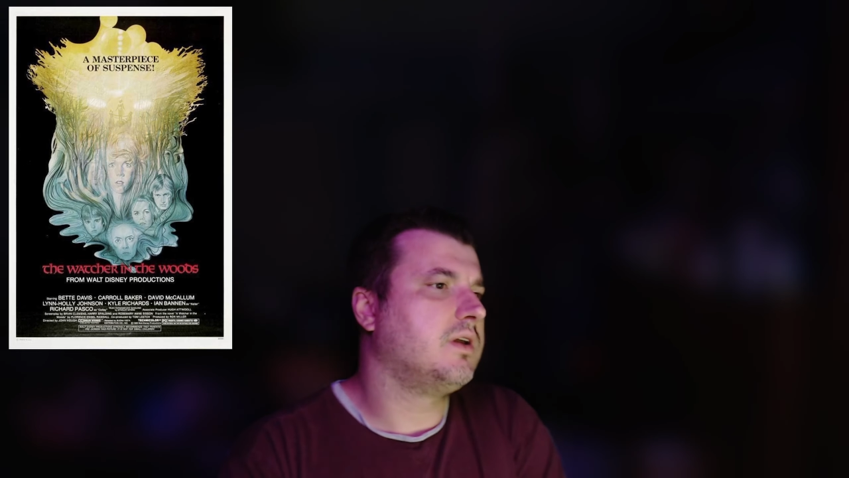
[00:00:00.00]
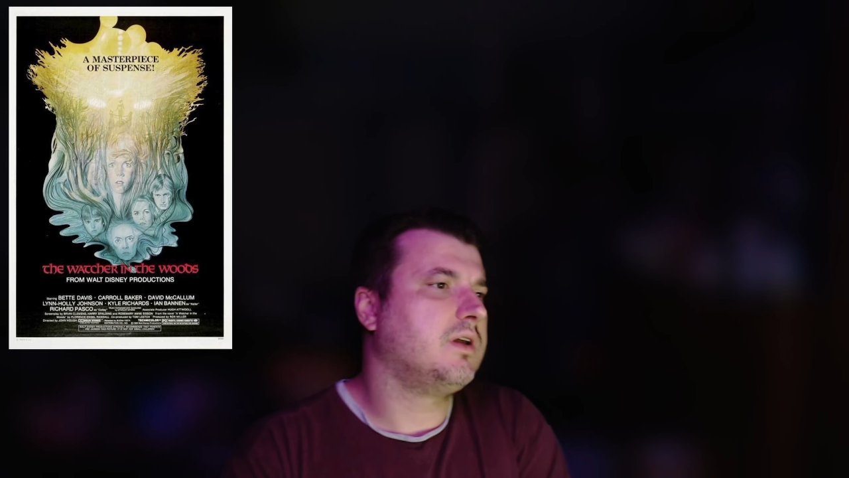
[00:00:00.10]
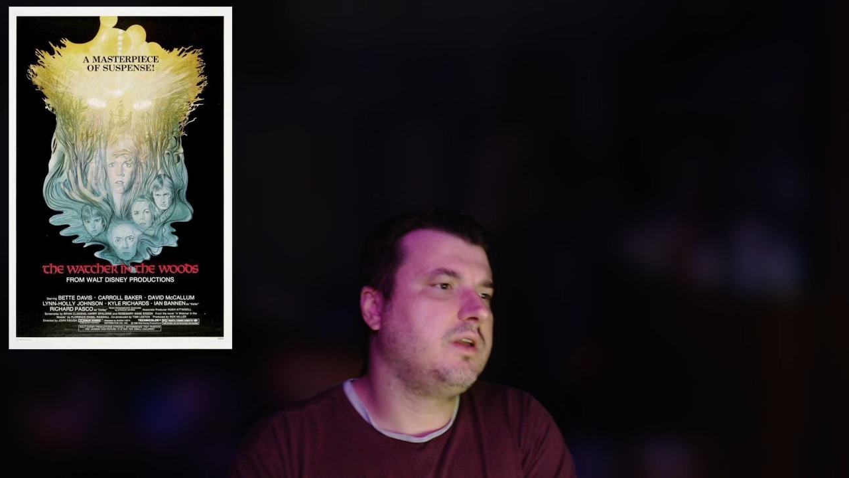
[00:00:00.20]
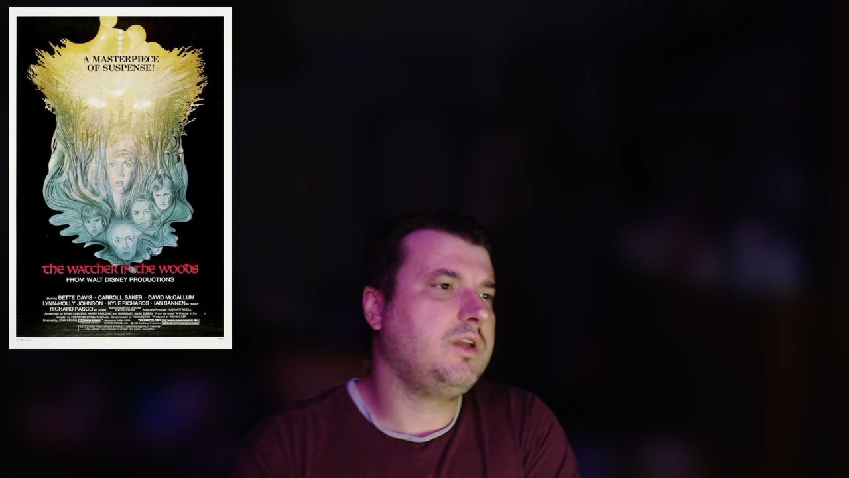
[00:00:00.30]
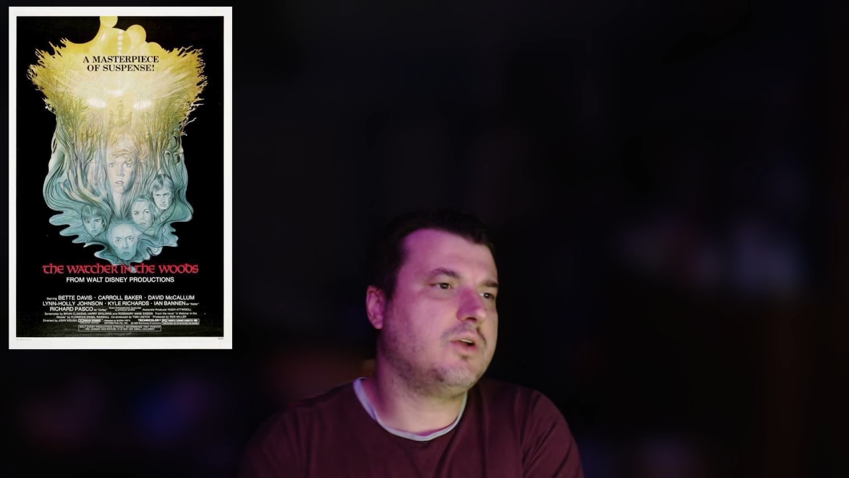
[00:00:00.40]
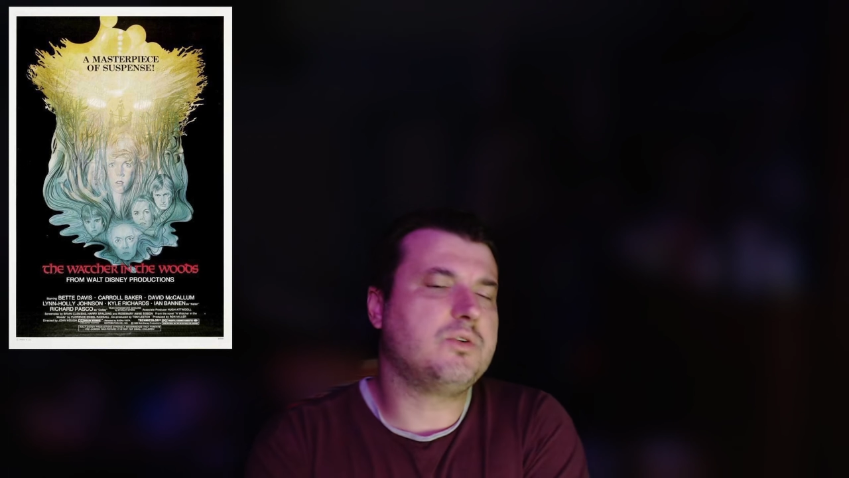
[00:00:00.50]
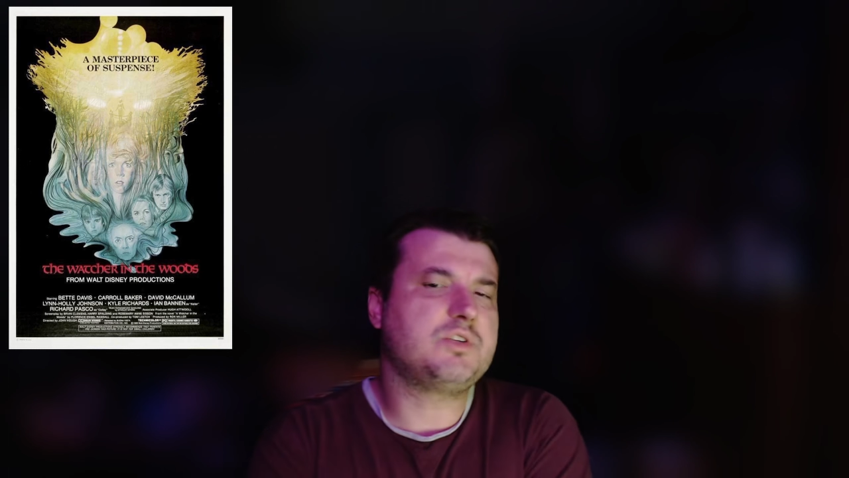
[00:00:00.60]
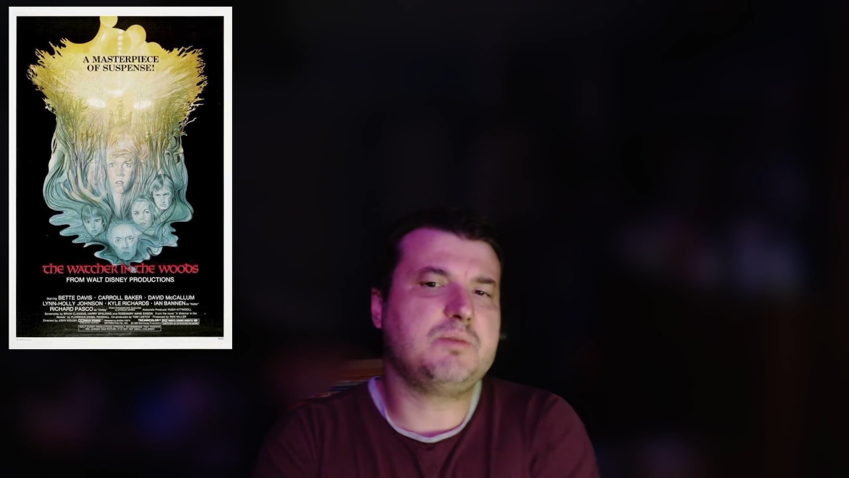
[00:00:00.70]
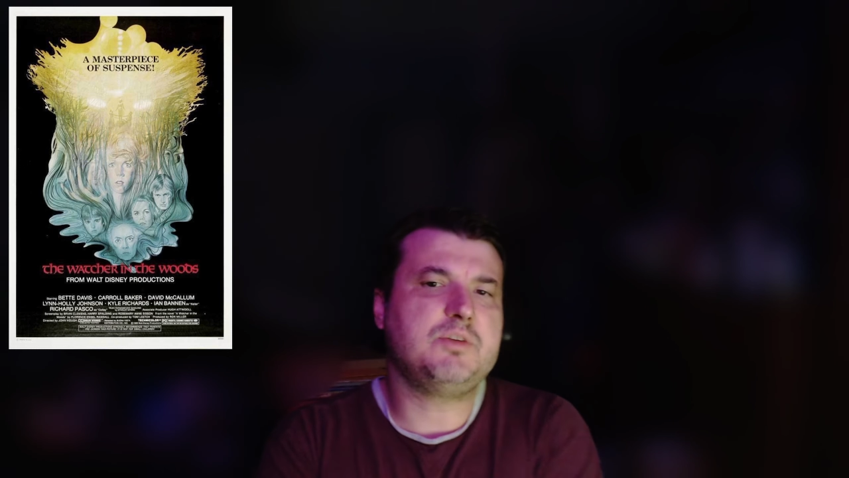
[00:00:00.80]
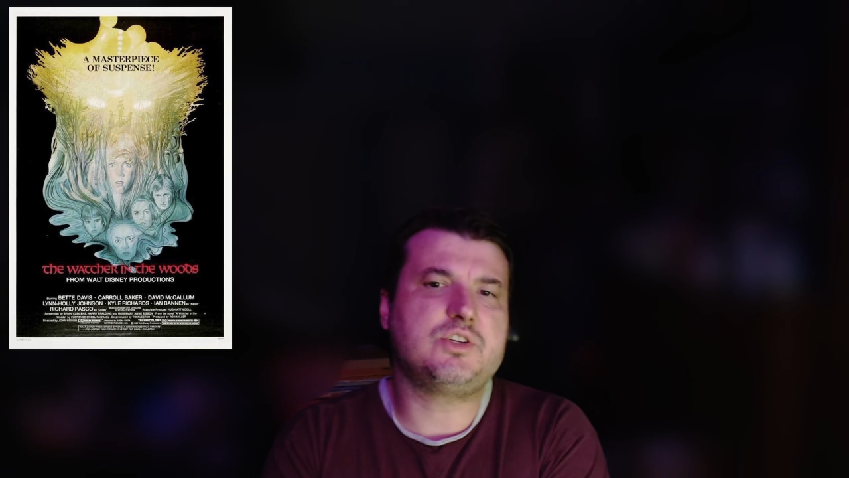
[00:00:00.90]
there's
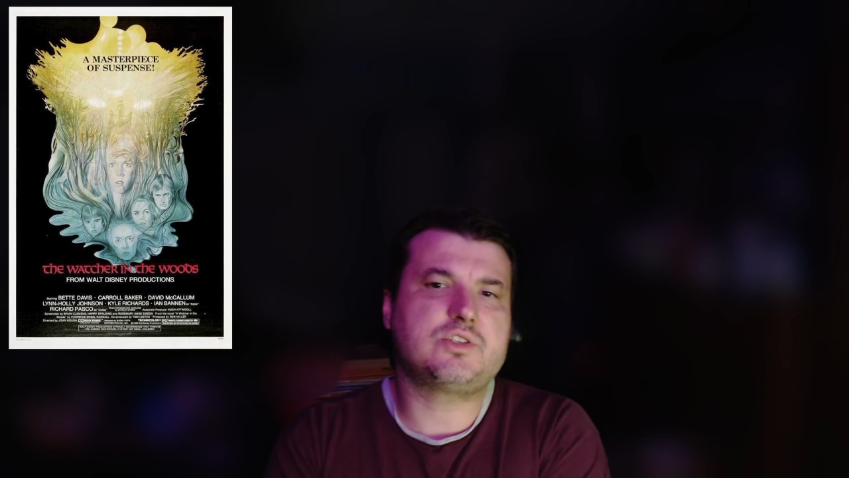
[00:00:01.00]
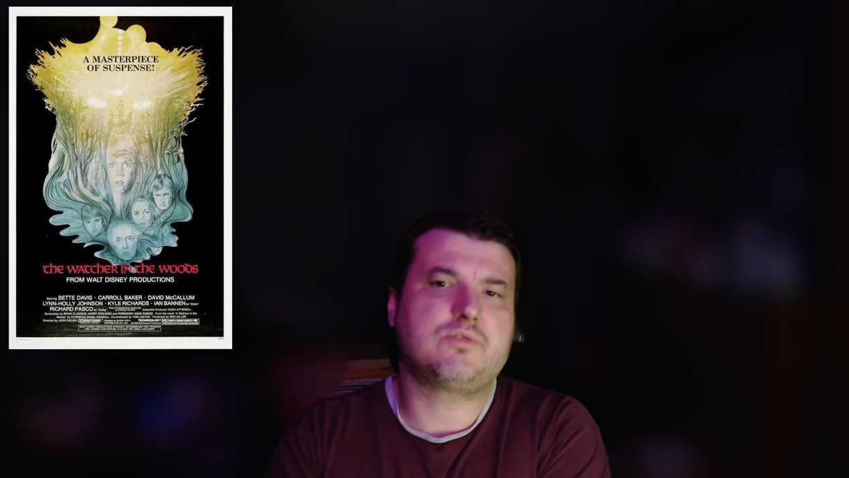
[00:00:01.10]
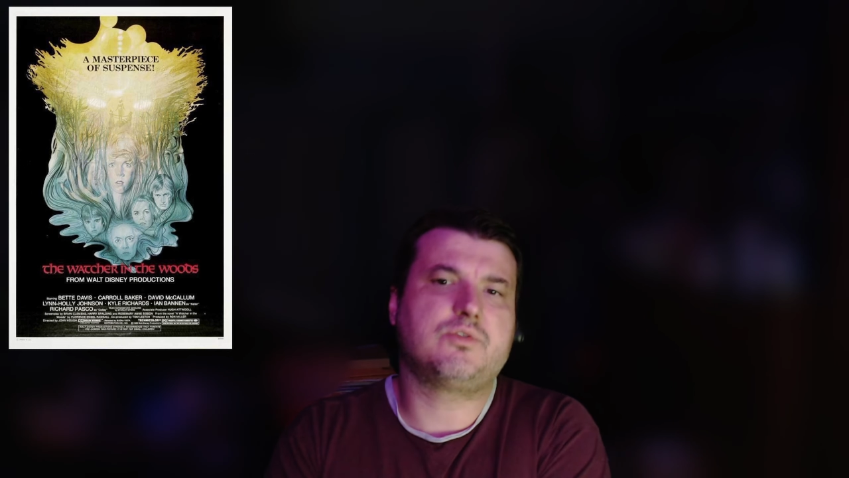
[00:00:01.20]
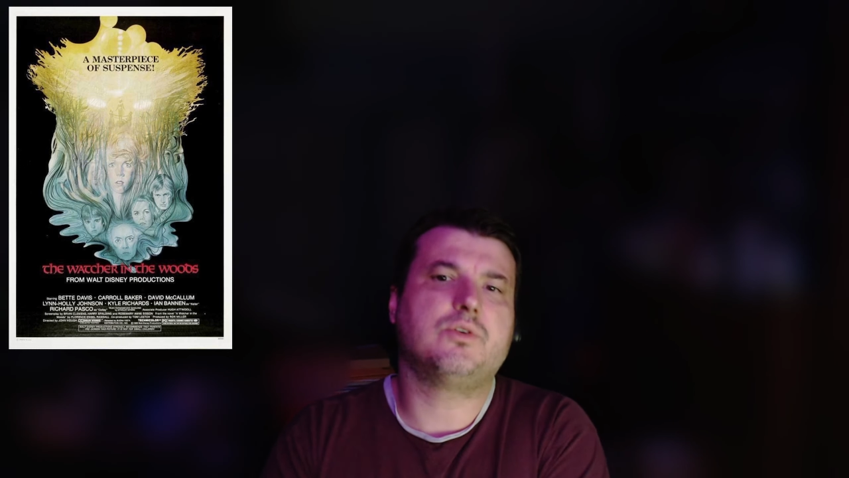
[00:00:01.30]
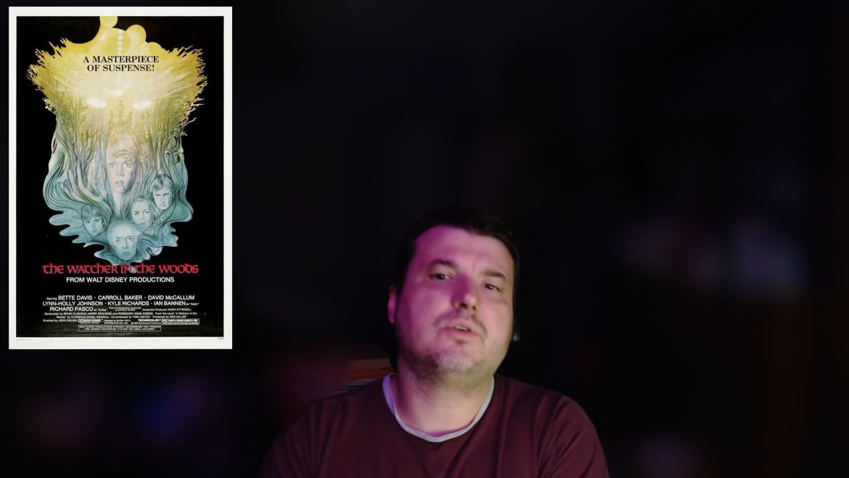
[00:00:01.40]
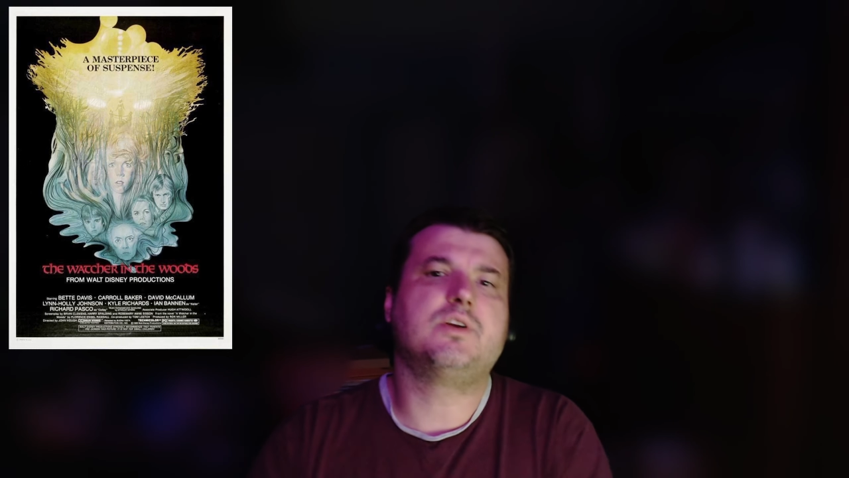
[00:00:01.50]
images of her,